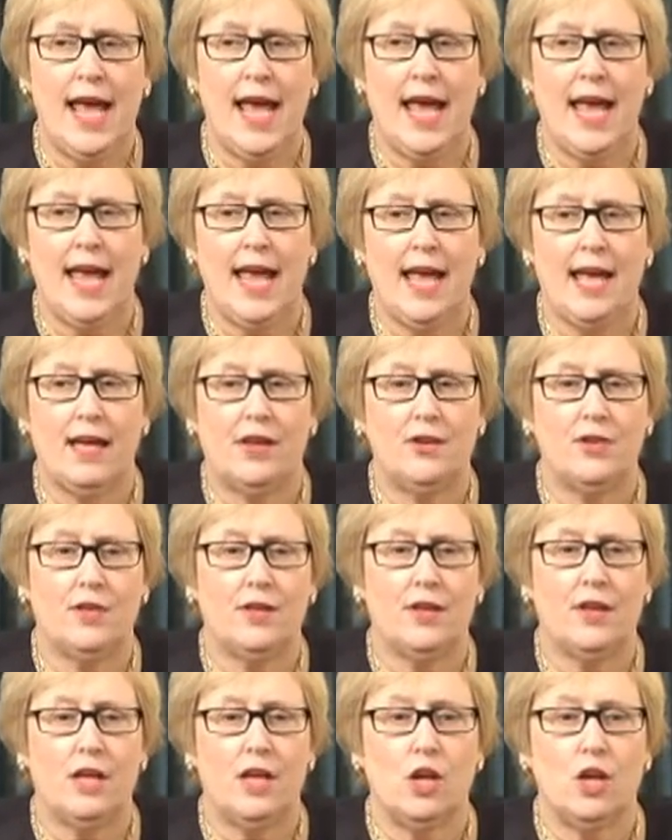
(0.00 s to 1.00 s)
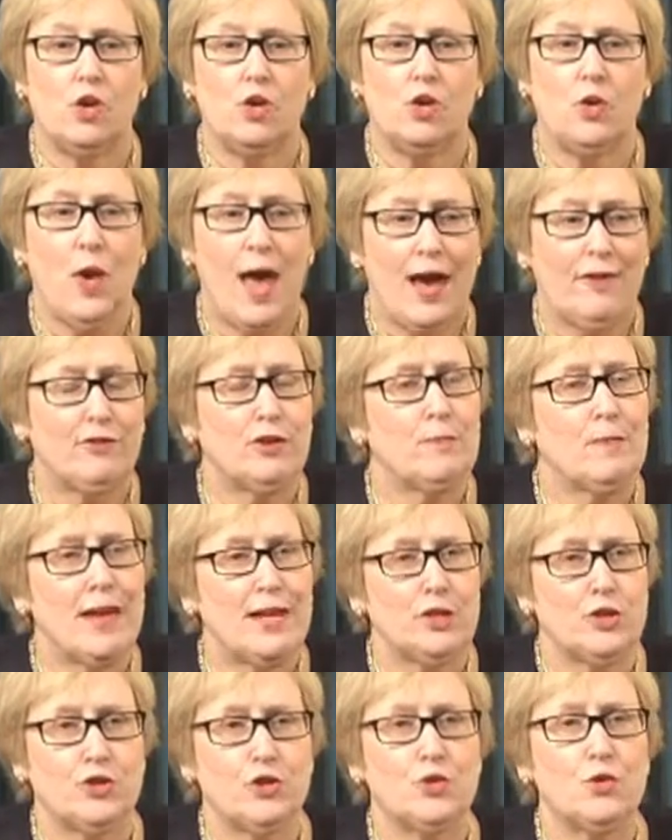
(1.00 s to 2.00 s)
And you have to
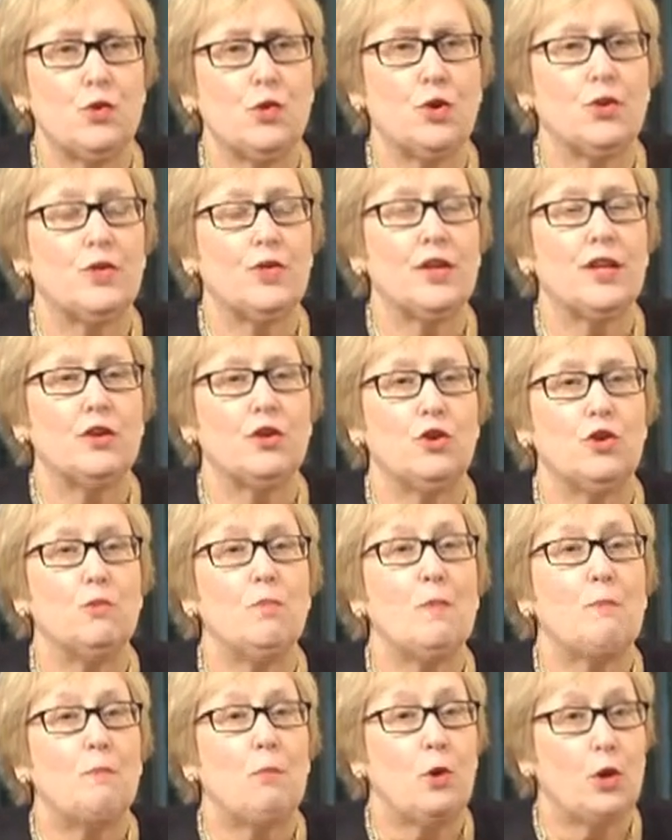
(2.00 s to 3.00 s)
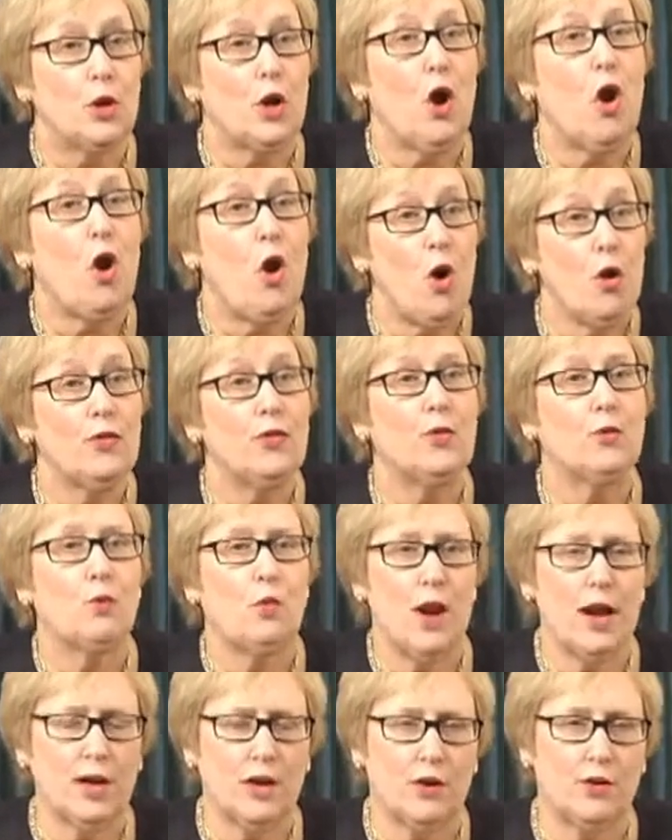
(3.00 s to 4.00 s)
make sure that you put on the
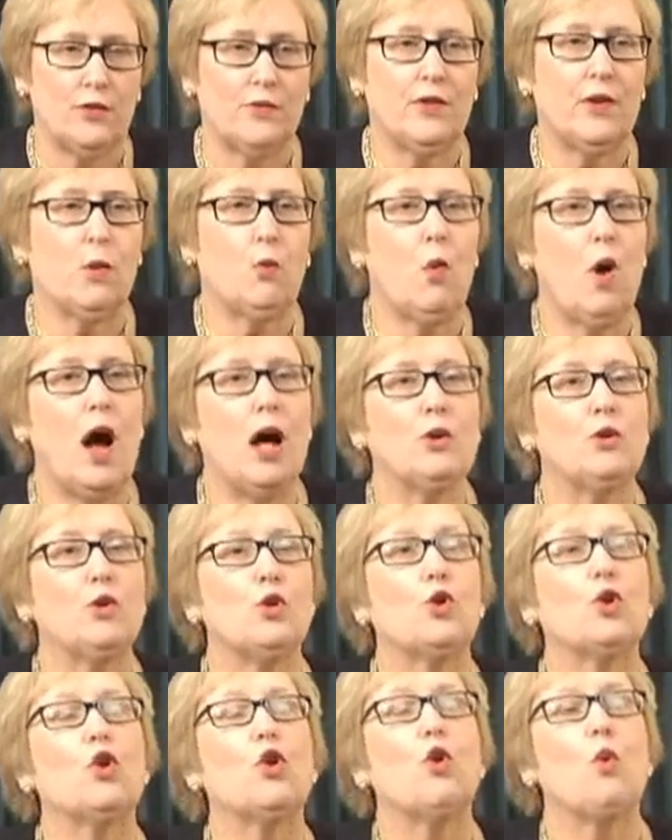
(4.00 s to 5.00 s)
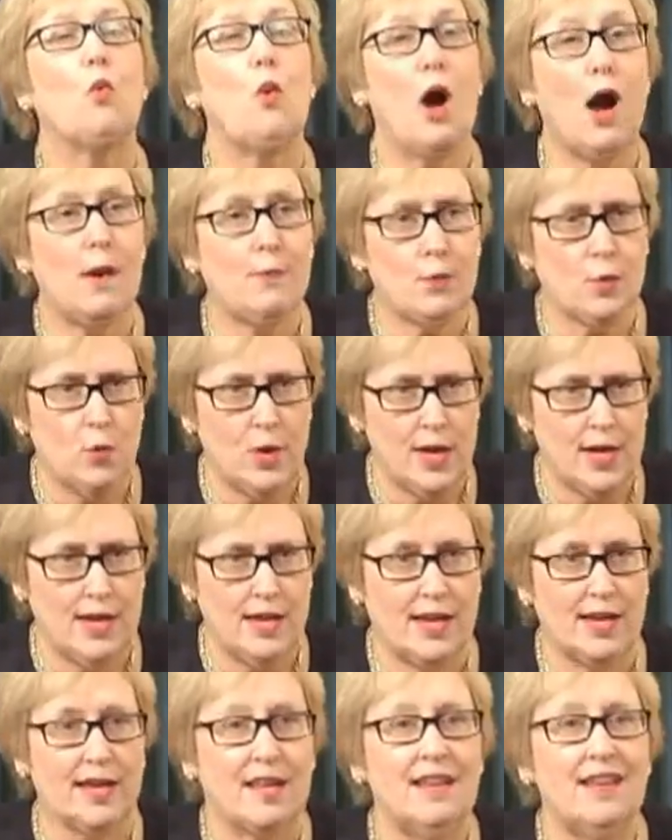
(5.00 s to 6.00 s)
record that while you're
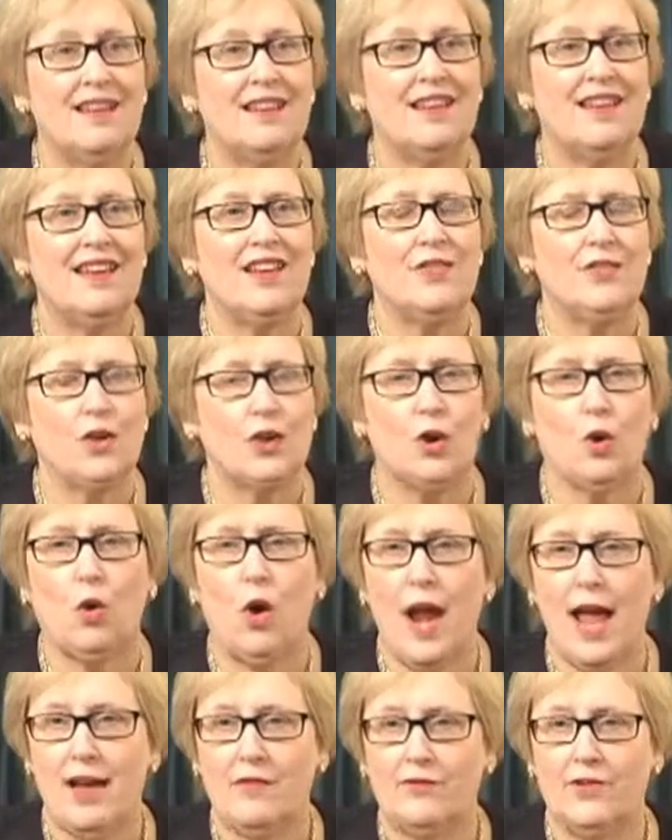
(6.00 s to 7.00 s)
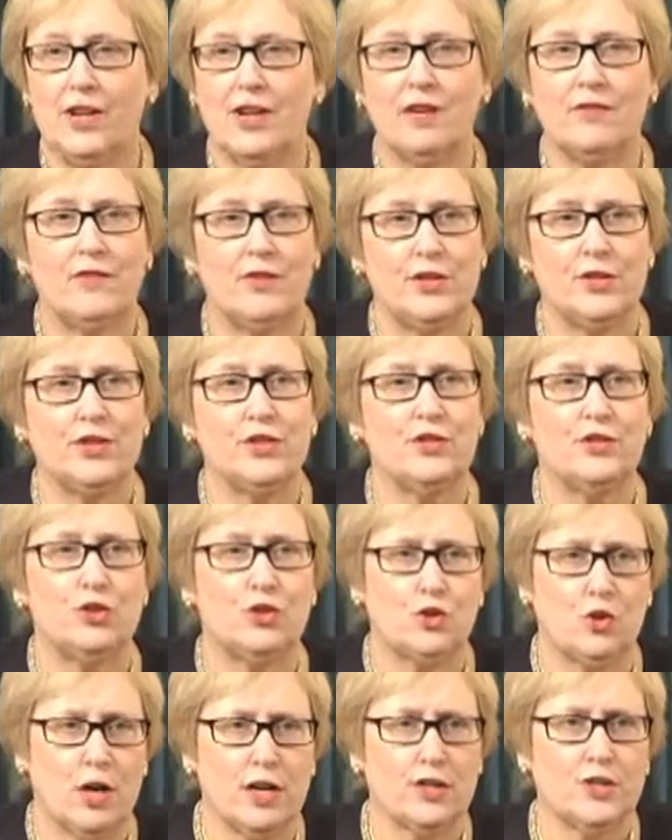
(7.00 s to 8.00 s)
cooperating in the crafting of this
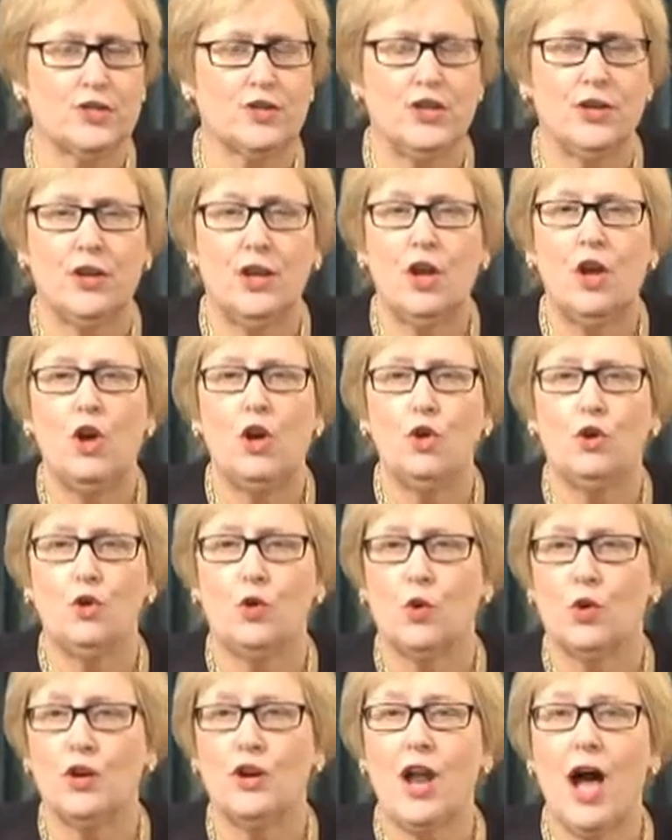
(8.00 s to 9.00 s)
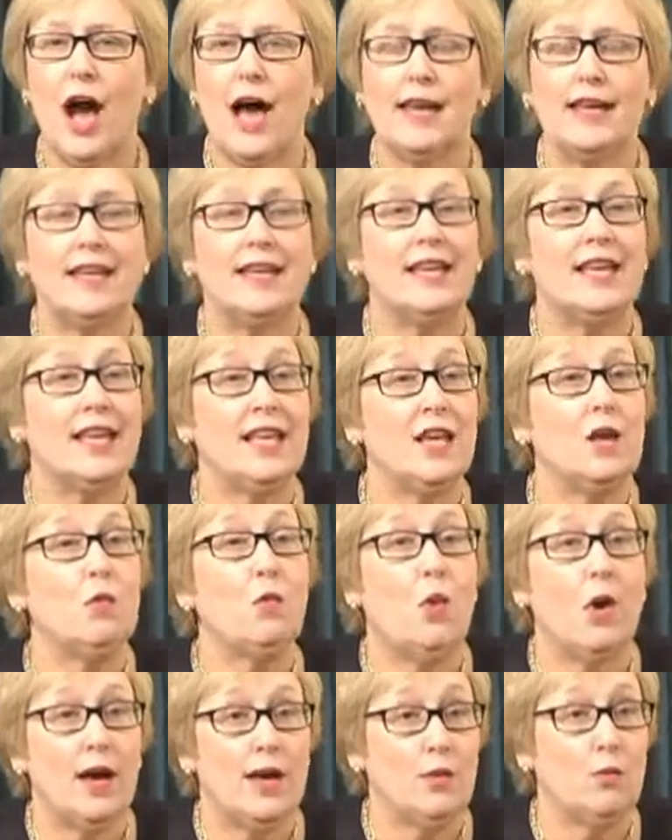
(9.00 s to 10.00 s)
instruction, you're not in any
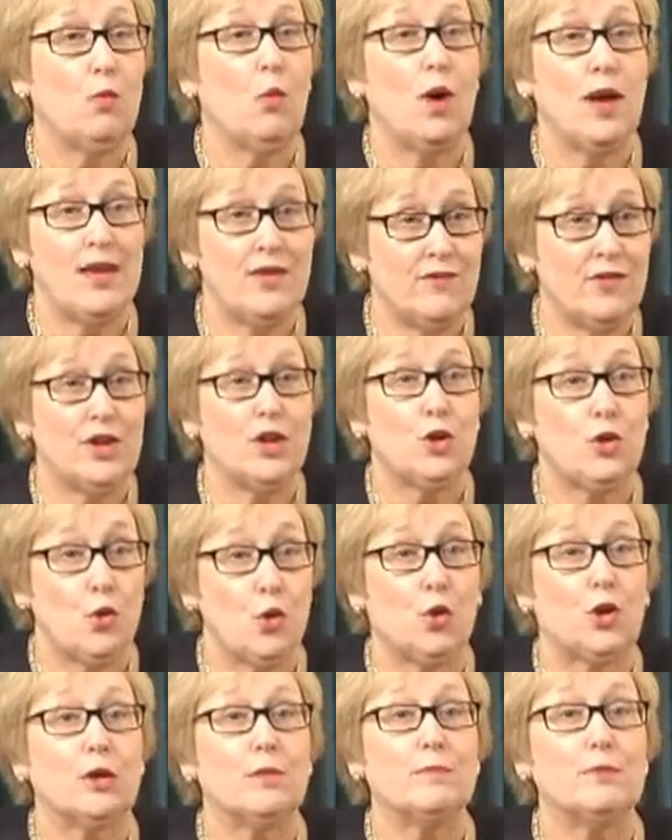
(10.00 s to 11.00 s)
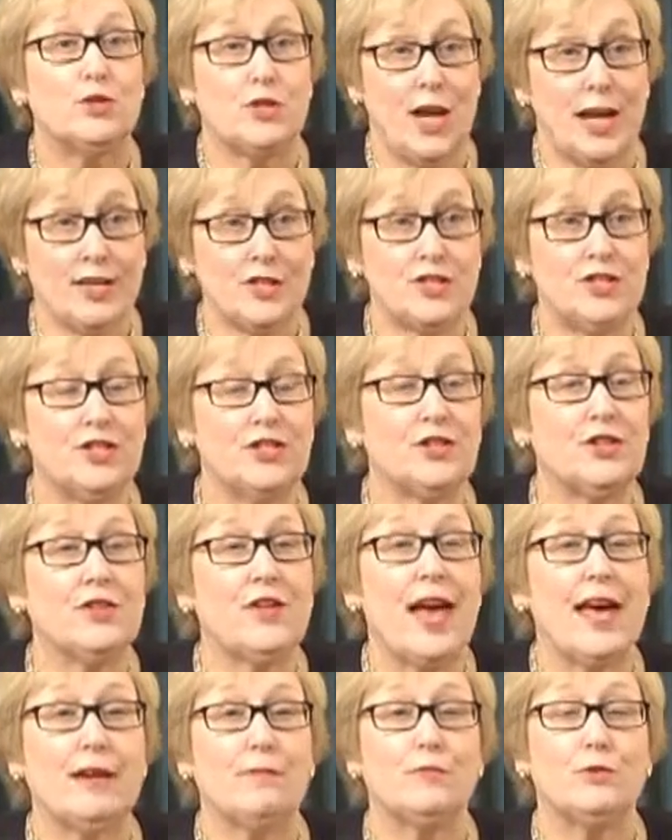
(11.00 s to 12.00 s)
way waiving your objection to
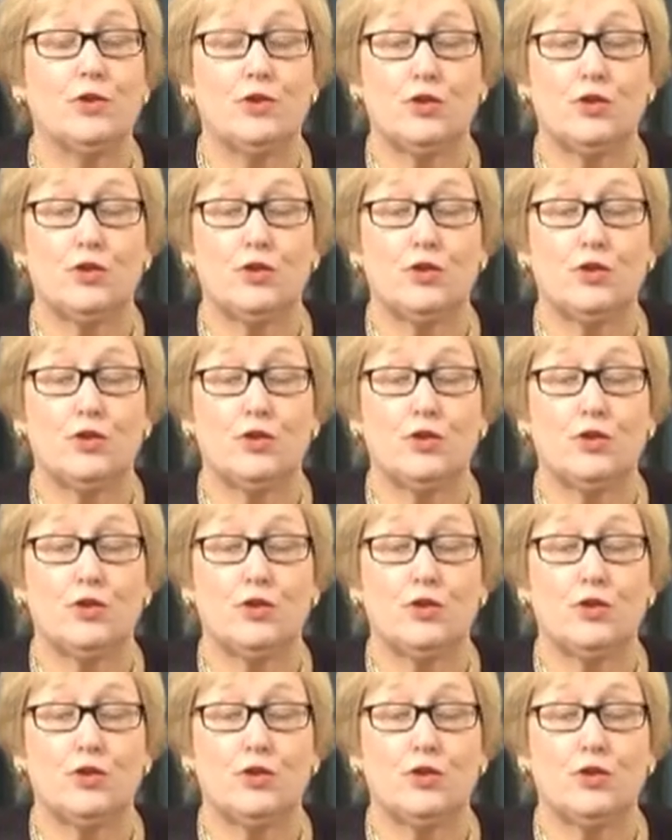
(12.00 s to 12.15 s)
that